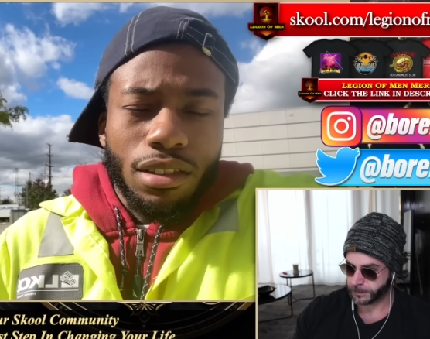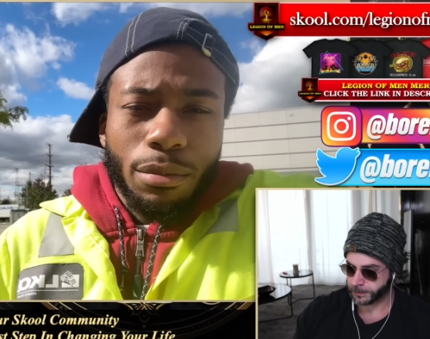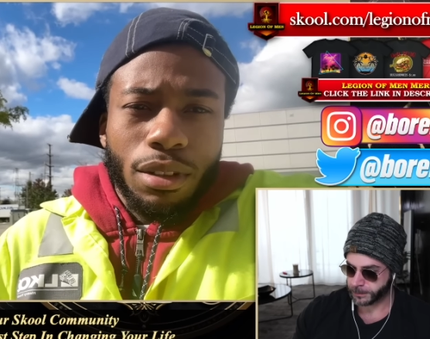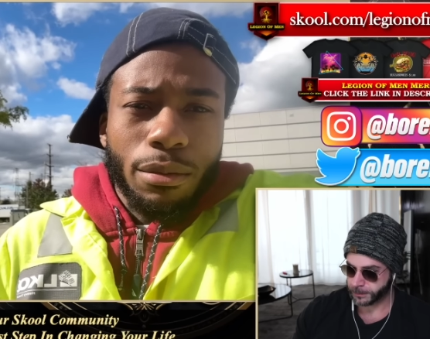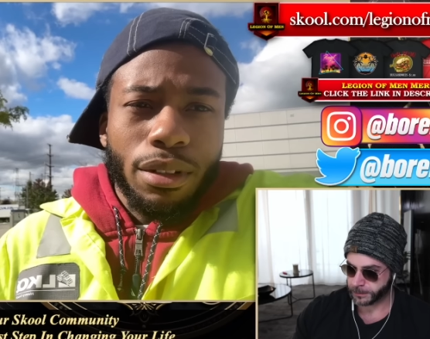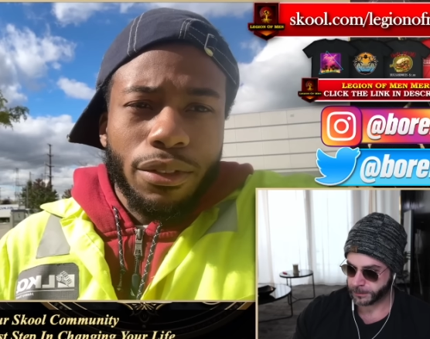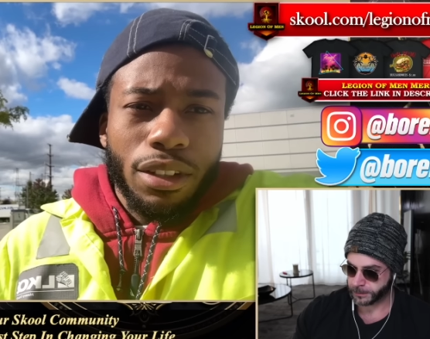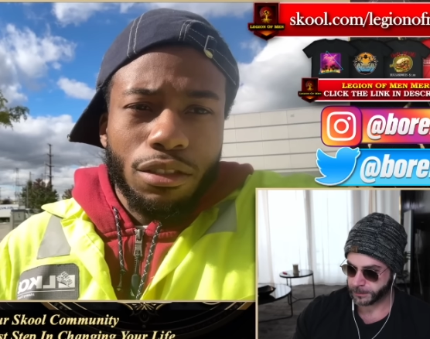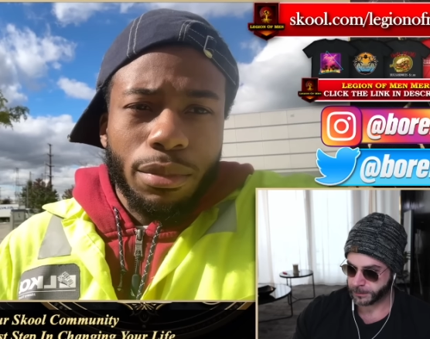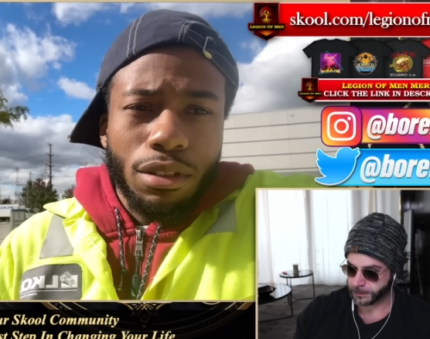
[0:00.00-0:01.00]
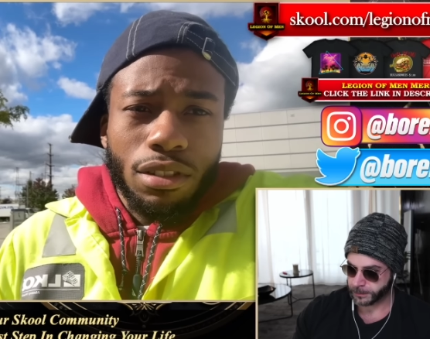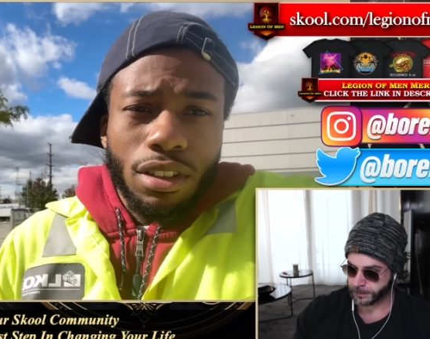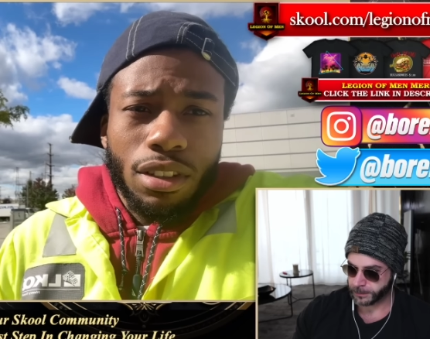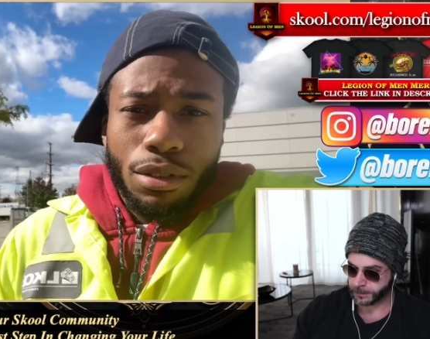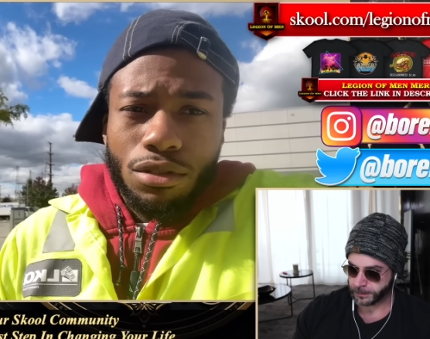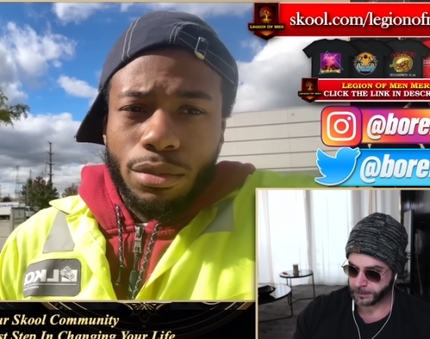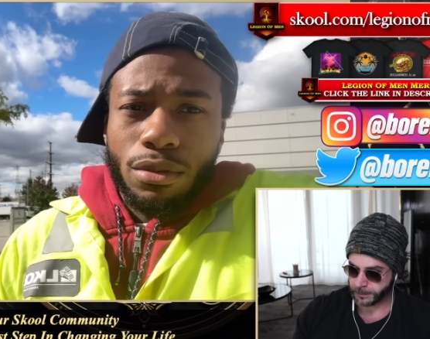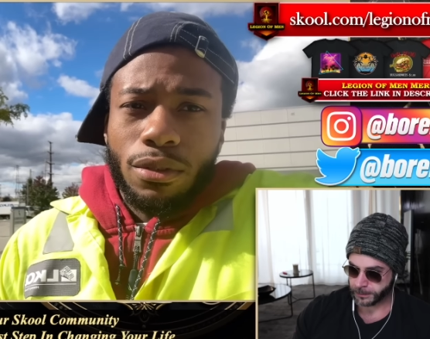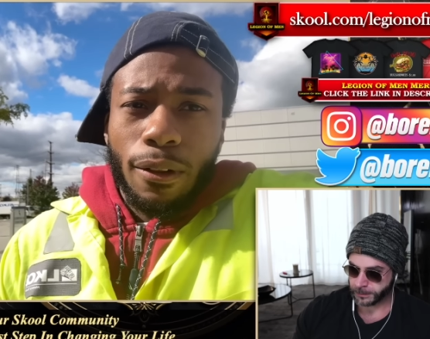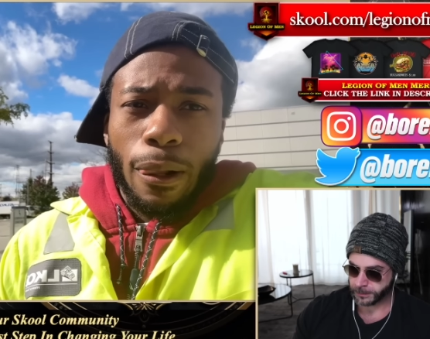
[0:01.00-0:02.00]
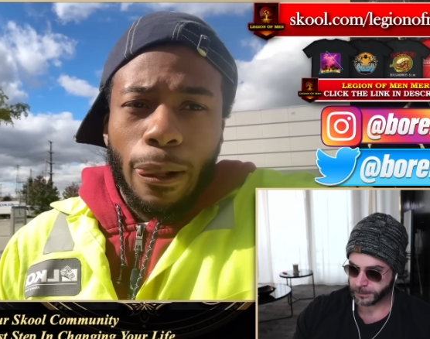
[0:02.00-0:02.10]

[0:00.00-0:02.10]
Speaker 1: Some of them motherfuckers be stuck miserable.